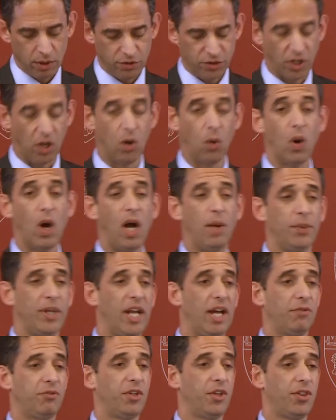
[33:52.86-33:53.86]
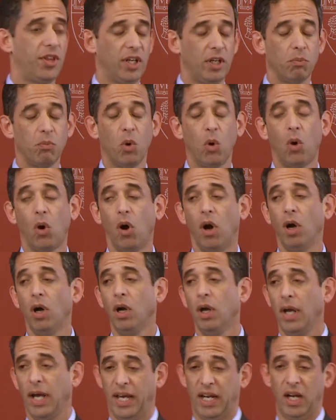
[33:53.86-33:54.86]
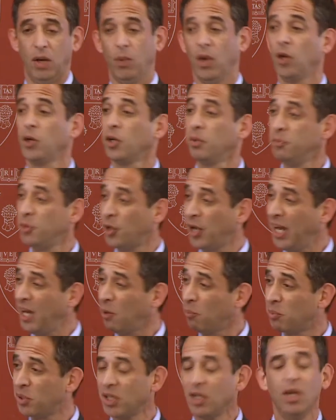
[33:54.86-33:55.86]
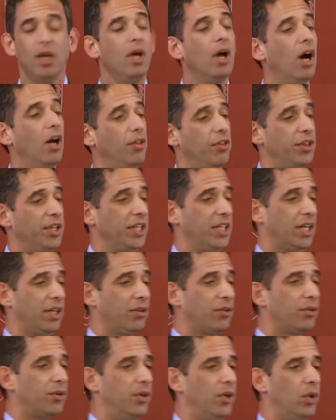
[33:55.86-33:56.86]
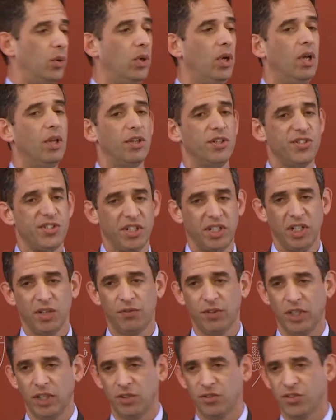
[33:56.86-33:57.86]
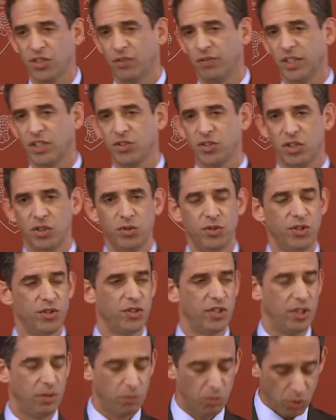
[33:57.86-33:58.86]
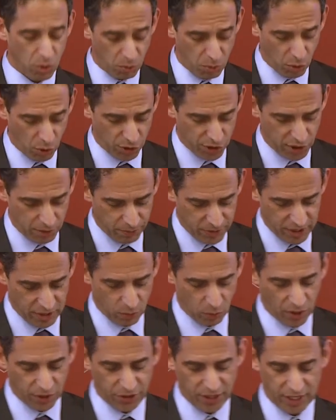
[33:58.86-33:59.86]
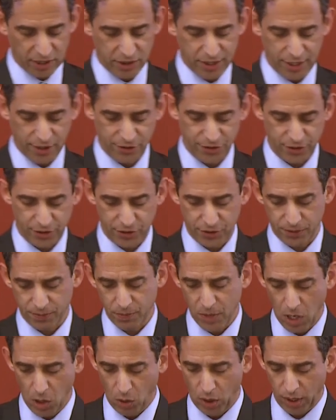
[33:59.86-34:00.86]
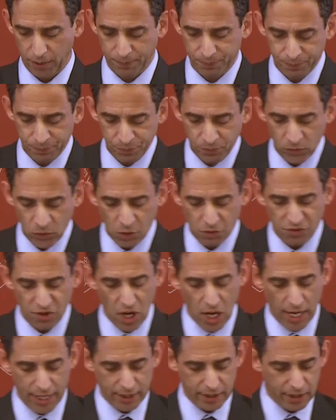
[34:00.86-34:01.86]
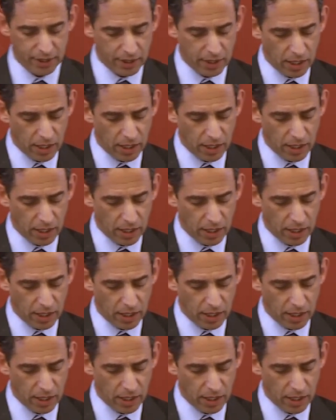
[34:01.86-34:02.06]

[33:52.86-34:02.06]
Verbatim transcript: So I'm going to have to think more, and I welcome your help on thinking through the significance of excuses in apportionment and what that tells us. Okay, oh, fine.